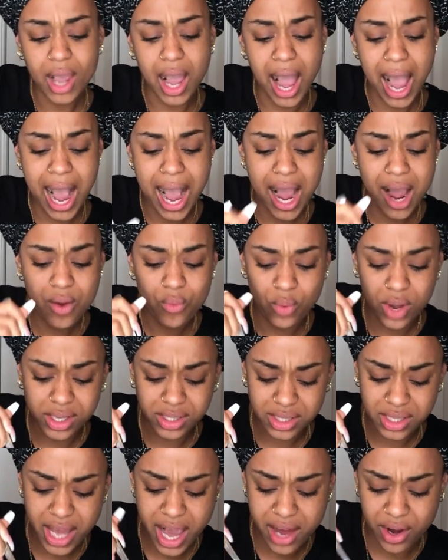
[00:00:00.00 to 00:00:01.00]
I
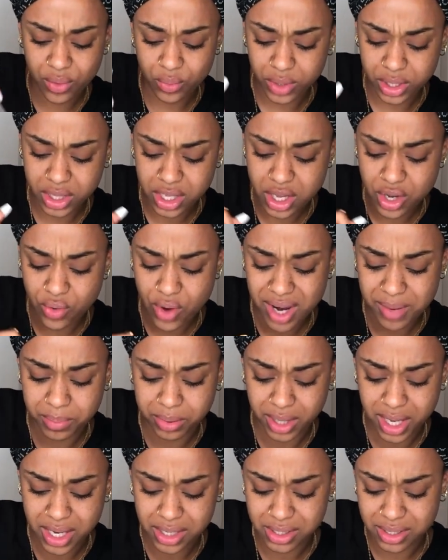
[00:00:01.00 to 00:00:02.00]
wasn't at a really great
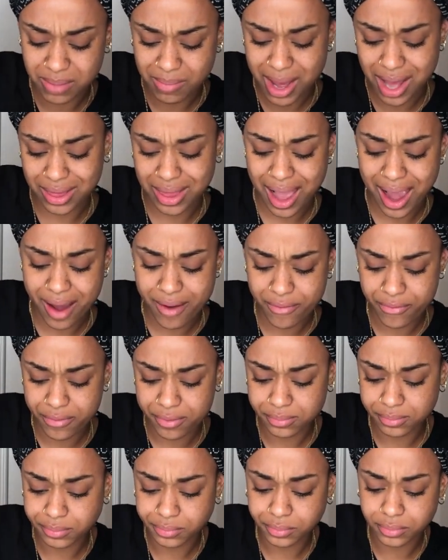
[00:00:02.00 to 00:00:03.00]
place in my life.
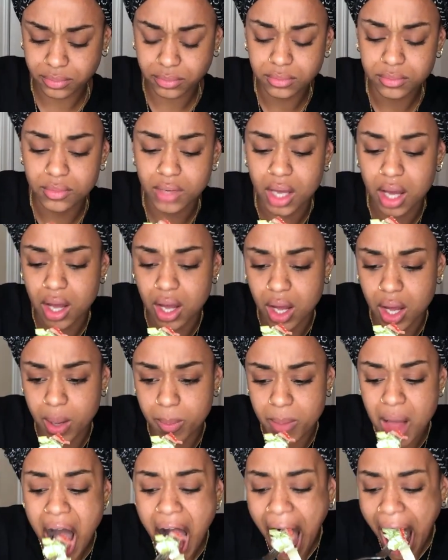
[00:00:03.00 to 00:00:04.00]

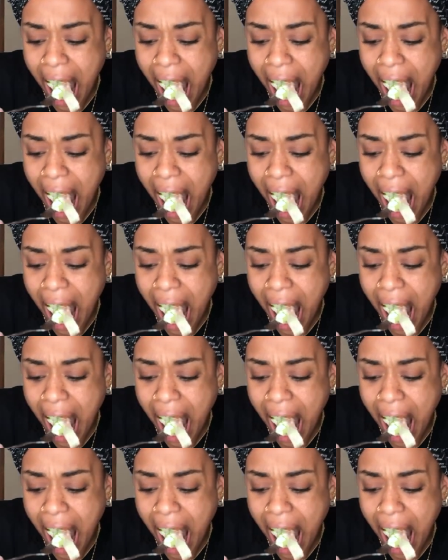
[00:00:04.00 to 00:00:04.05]
I